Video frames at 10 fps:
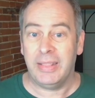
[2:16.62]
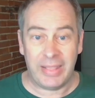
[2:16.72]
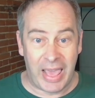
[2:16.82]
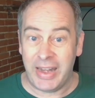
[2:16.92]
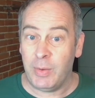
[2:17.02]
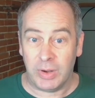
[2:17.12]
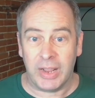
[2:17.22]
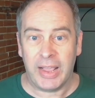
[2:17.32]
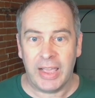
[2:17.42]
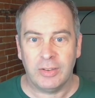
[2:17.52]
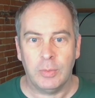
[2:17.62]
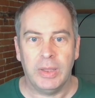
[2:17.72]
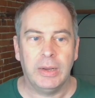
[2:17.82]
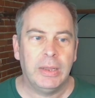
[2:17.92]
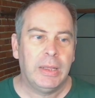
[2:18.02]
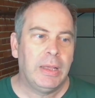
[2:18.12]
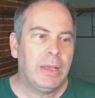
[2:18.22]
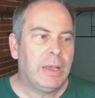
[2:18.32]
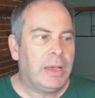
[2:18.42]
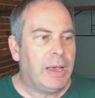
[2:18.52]
anyone can get to it.
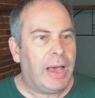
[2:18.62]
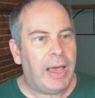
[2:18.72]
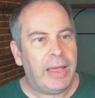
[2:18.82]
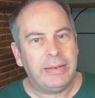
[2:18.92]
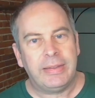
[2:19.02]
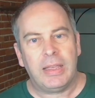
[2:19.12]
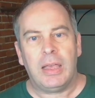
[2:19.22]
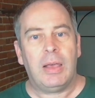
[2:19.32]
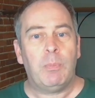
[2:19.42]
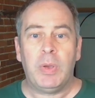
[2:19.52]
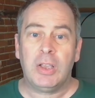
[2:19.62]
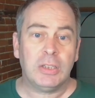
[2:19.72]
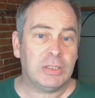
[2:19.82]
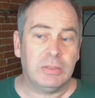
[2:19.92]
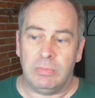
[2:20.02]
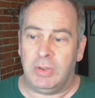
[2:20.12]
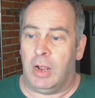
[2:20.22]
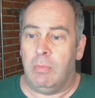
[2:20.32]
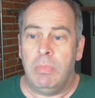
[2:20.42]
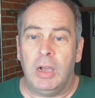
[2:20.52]
And because, you
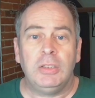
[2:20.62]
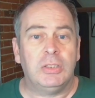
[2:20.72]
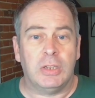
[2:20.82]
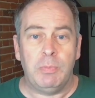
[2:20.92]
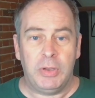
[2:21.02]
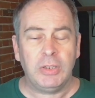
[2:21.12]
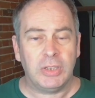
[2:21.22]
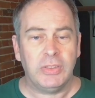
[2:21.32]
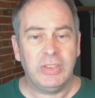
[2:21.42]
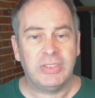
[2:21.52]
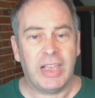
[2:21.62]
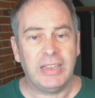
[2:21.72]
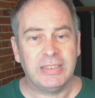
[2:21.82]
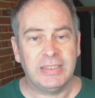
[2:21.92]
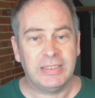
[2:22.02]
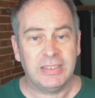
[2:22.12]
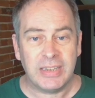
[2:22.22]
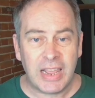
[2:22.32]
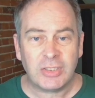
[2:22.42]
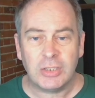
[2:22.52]
know, most computing these days is
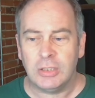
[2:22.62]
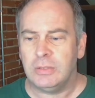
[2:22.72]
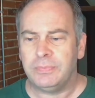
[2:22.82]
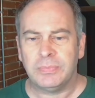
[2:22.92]
international,